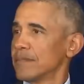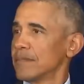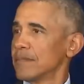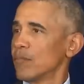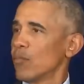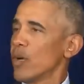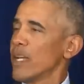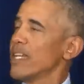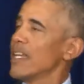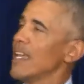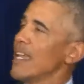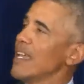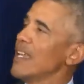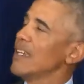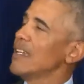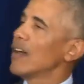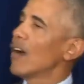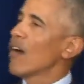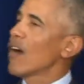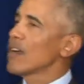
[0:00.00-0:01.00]
We
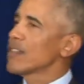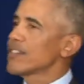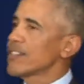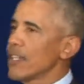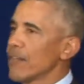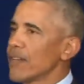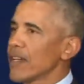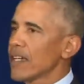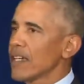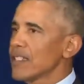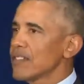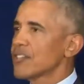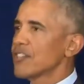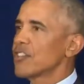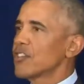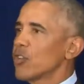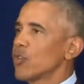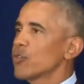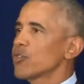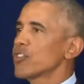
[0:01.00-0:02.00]
need our civic
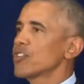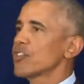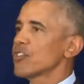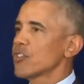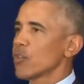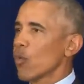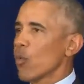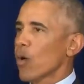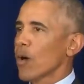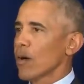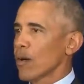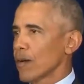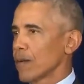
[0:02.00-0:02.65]
institutions to work.